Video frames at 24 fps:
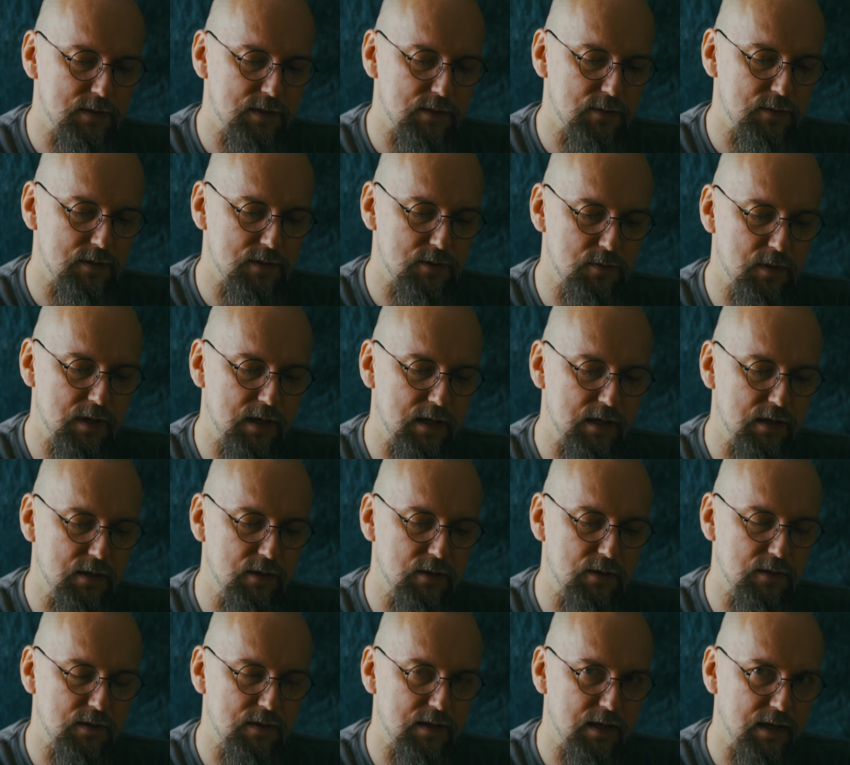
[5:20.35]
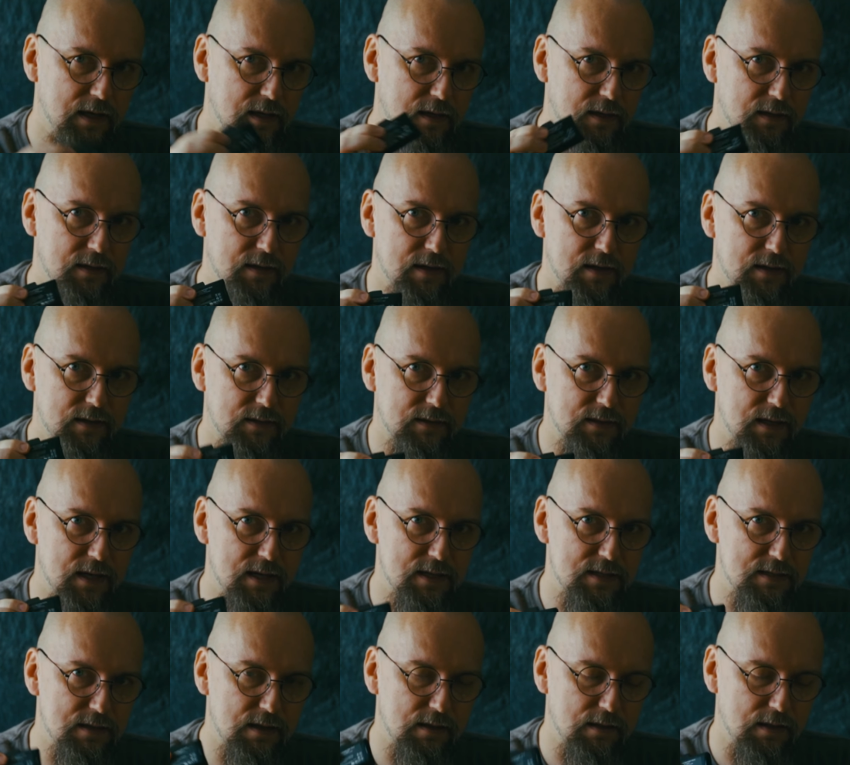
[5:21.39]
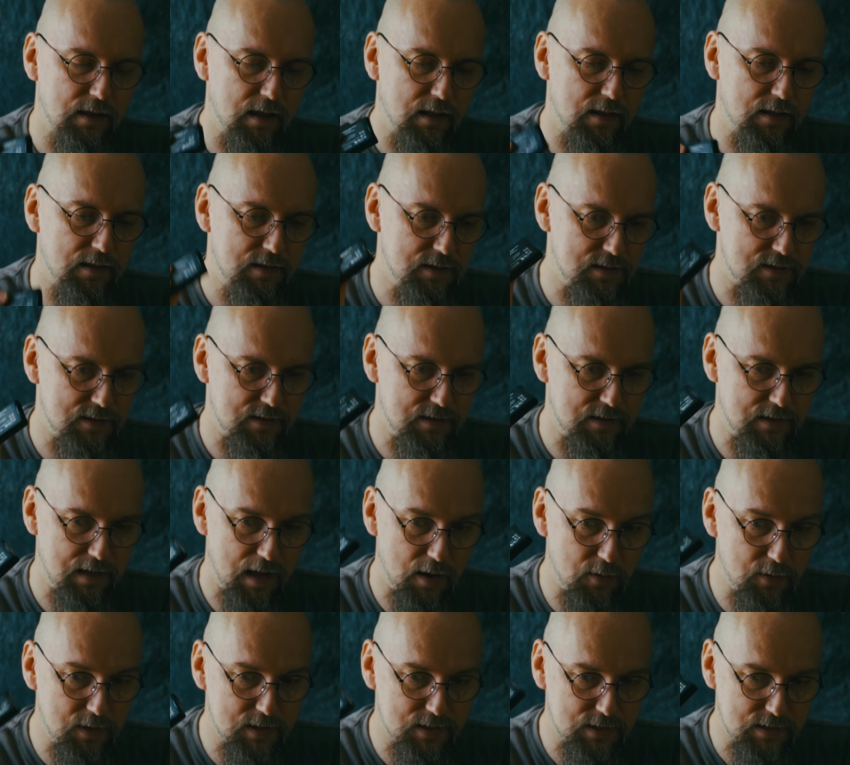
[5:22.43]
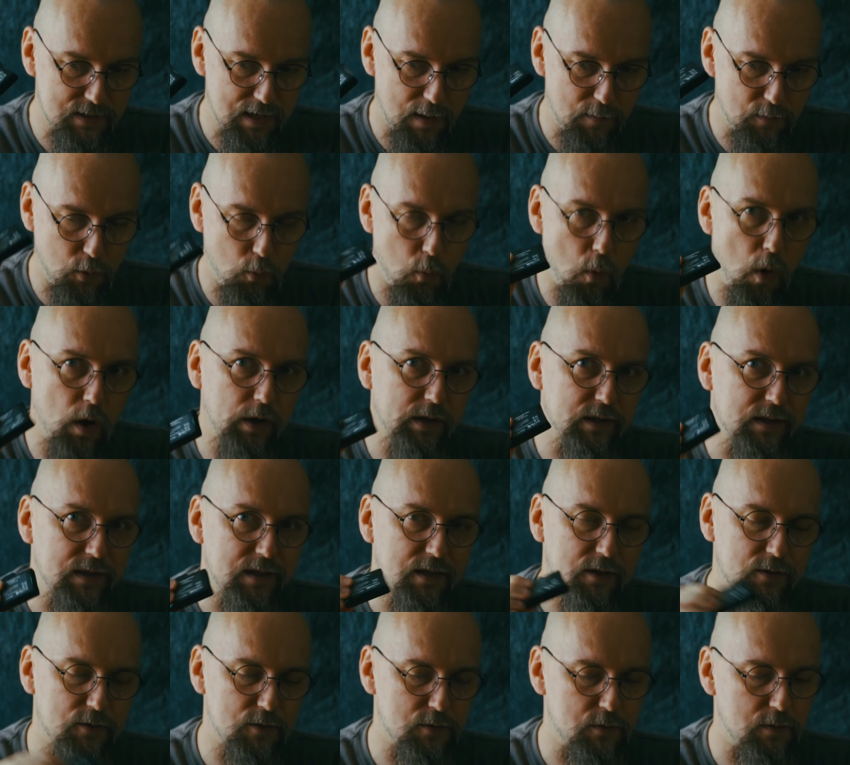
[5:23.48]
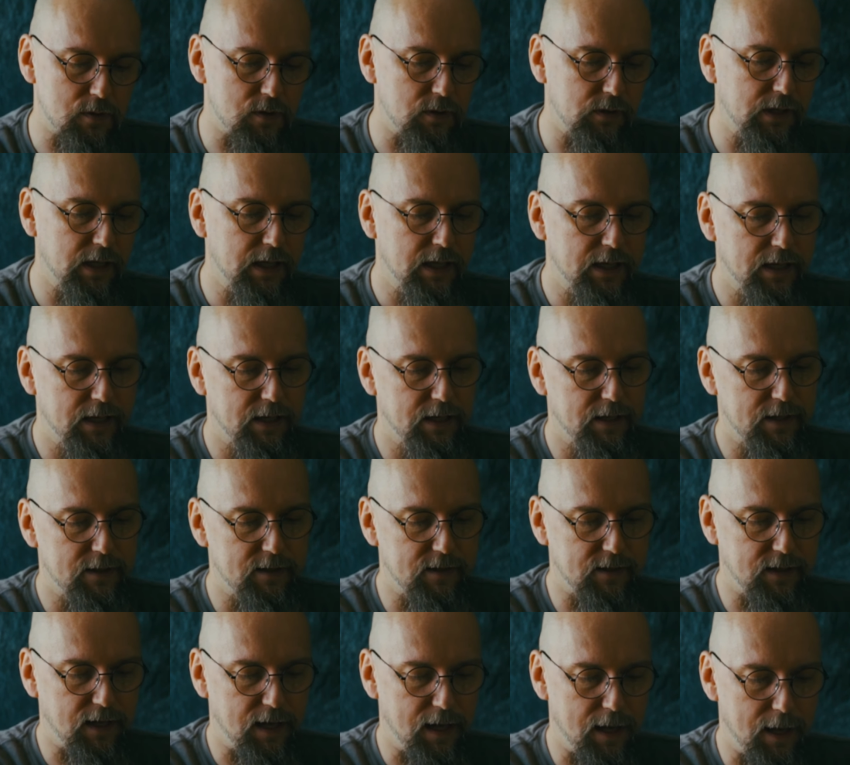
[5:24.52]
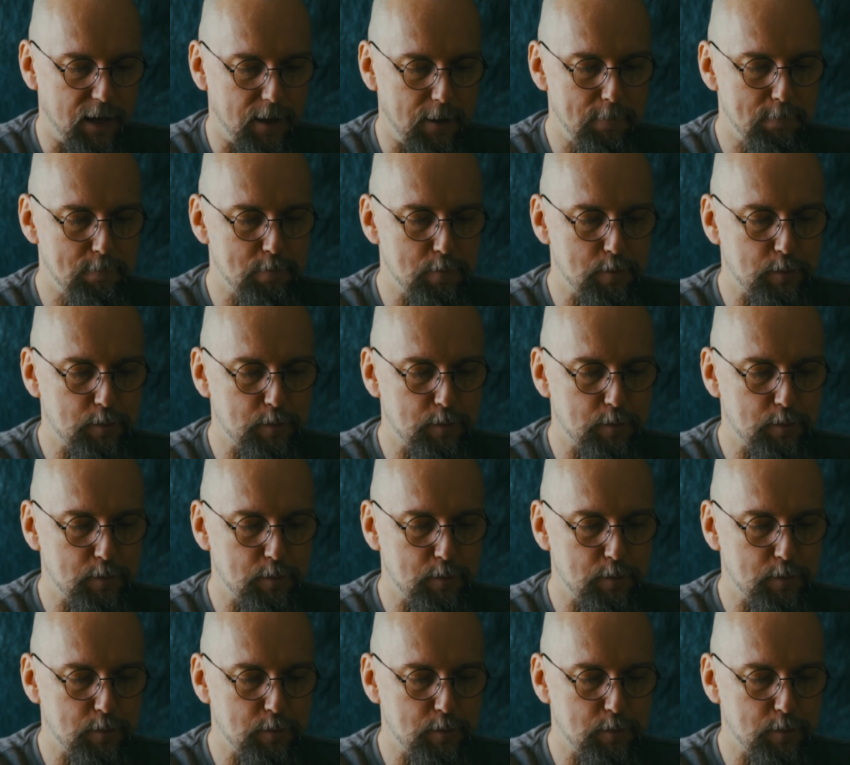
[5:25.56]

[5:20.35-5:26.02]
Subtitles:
So it's really good they are tested, and there is some quality control there.